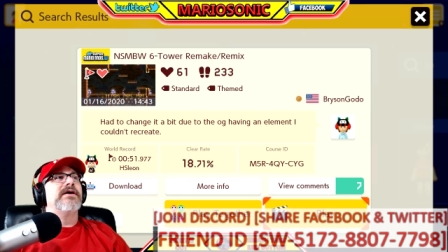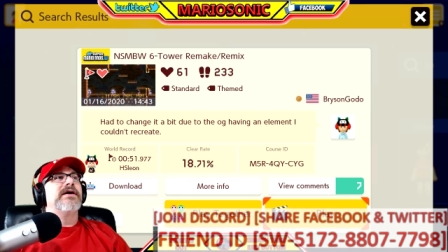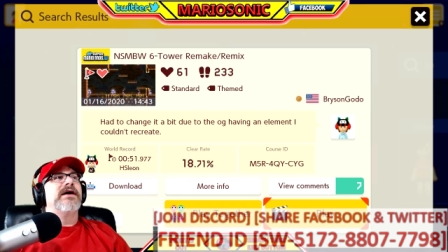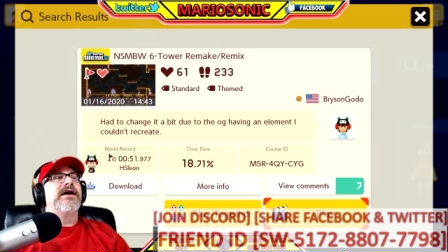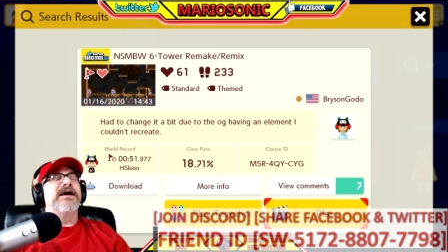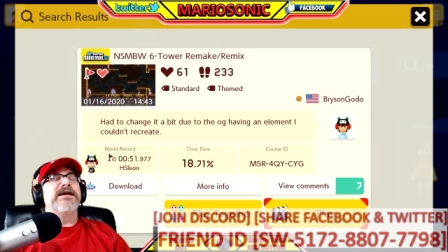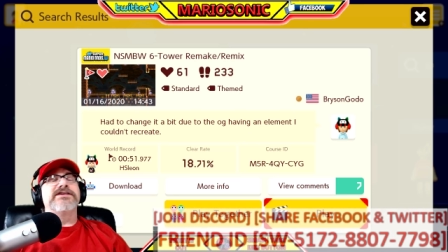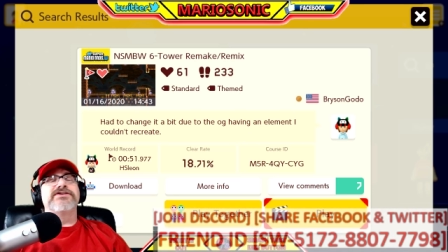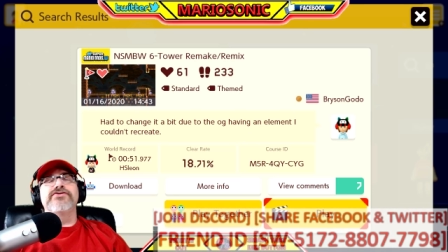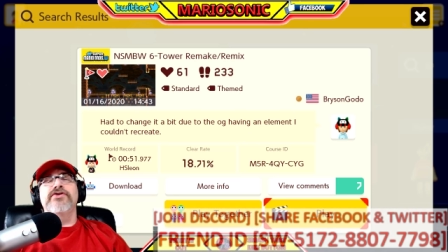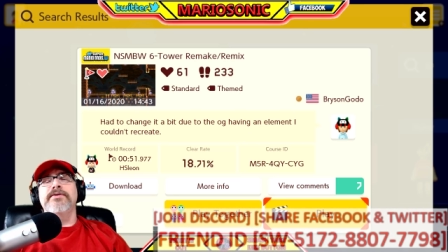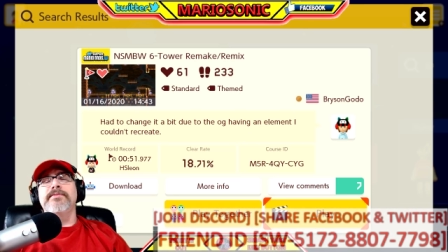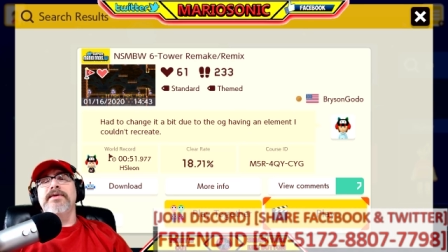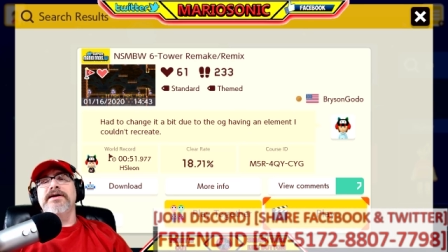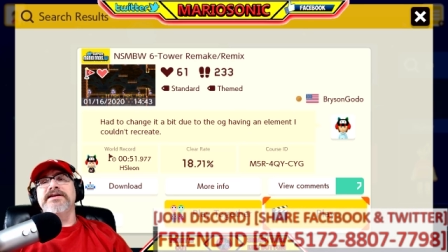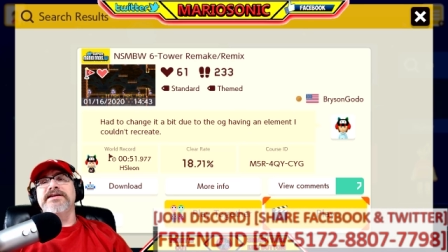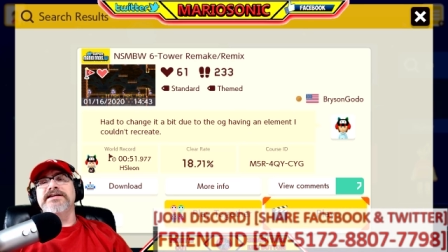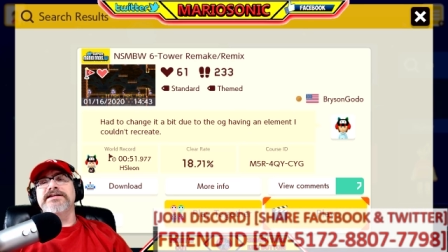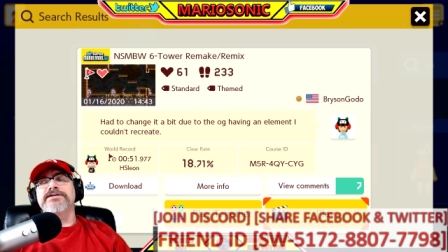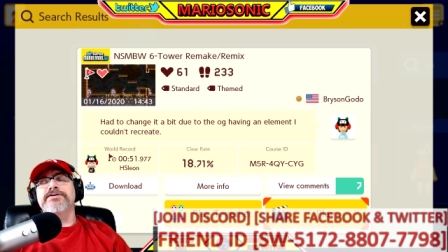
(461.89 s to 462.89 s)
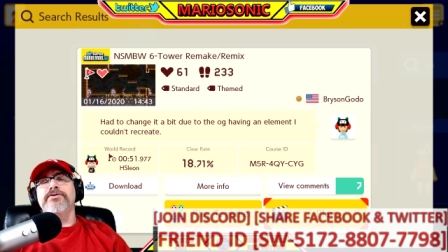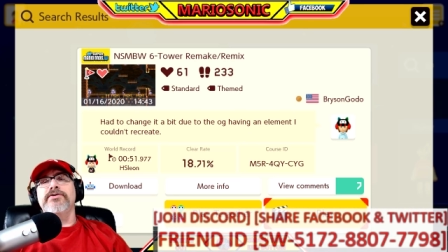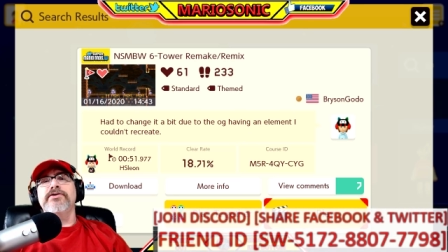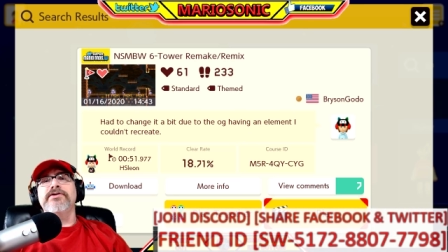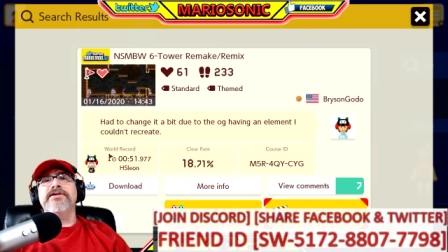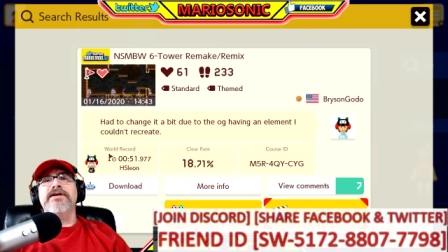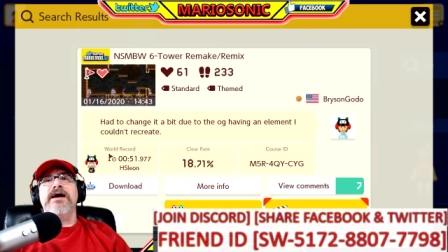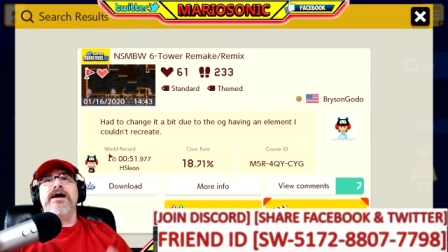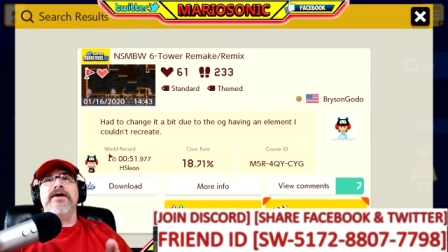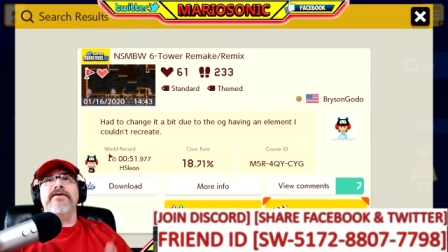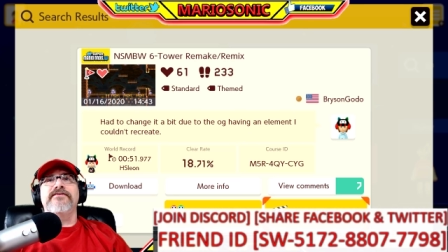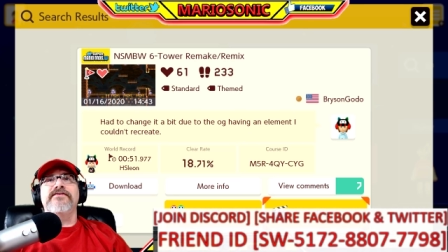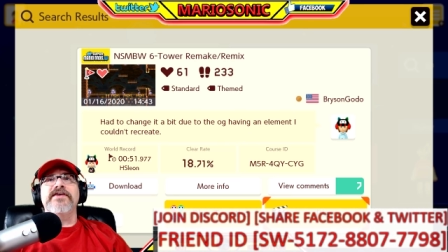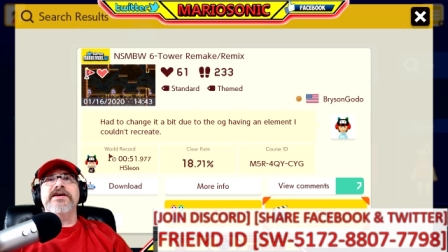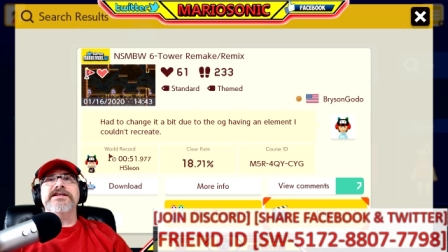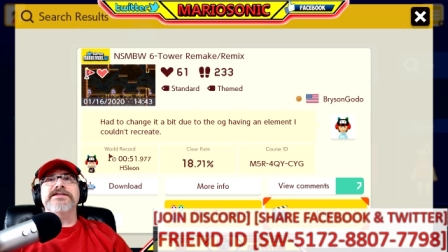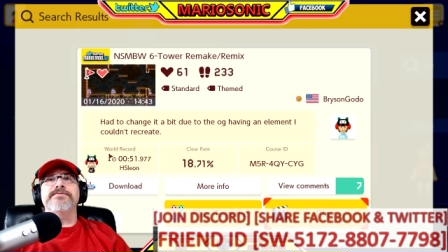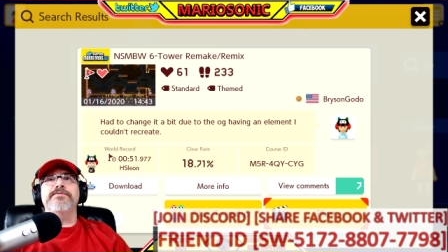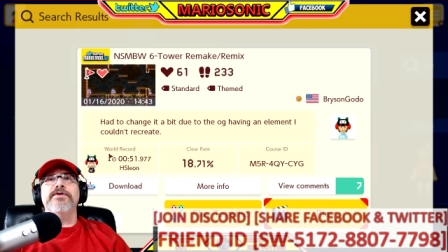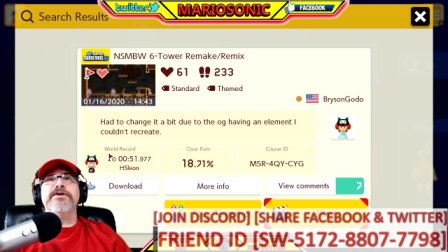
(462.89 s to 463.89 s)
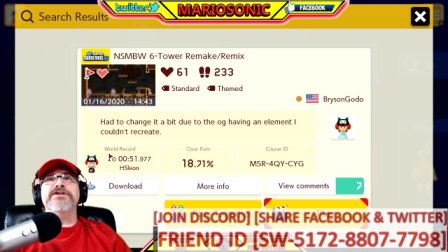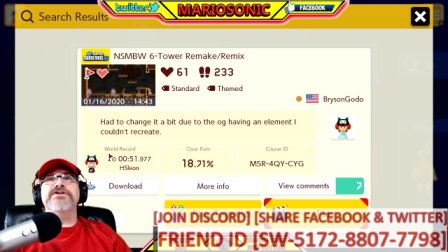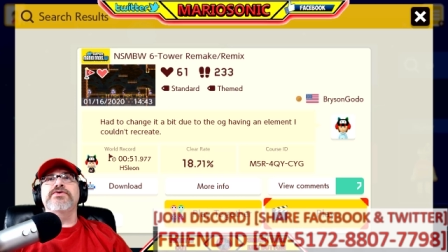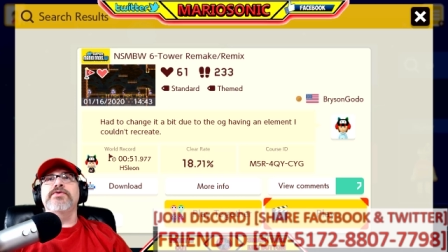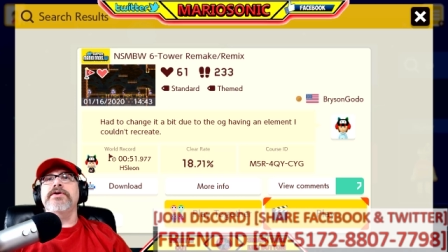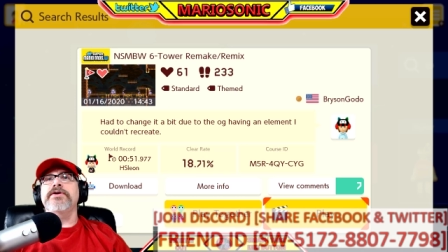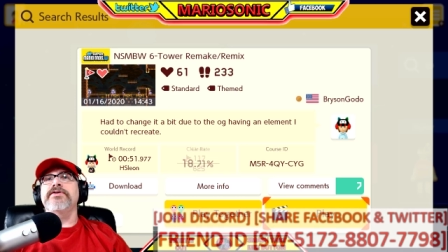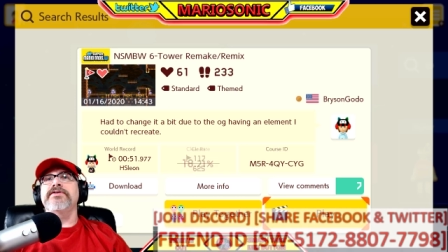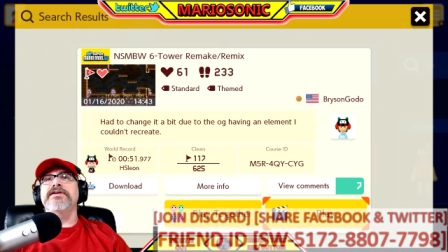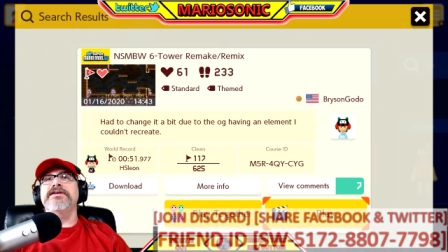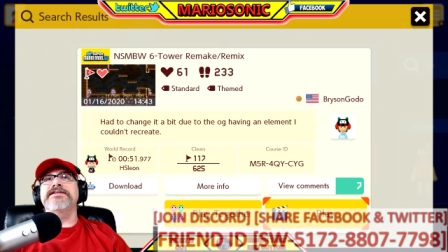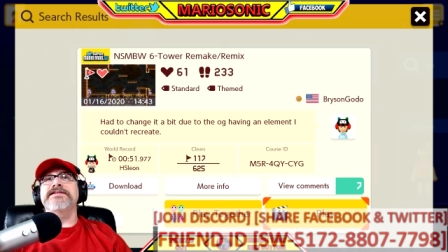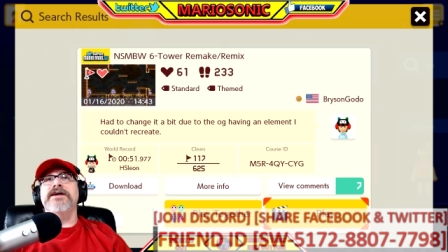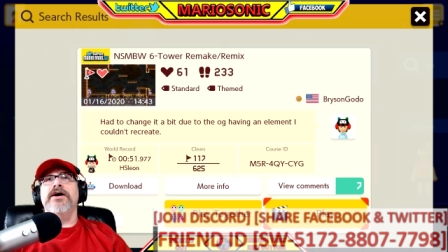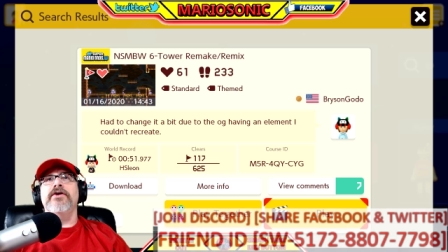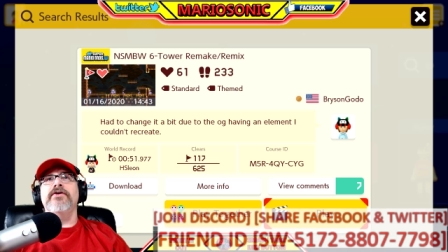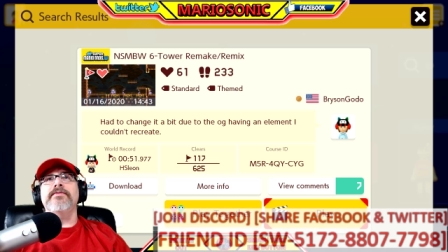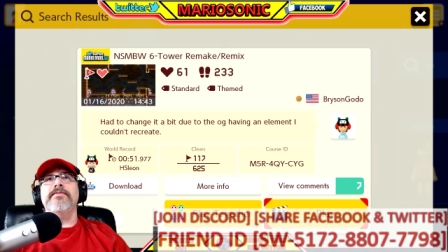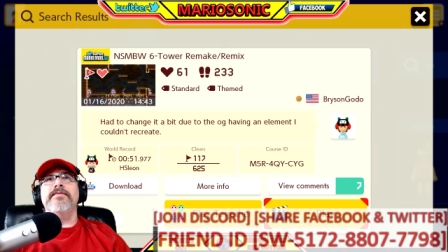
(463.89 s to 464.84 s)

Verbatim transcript: Uh, join my Discord, uh, Facebook, Twitter this out.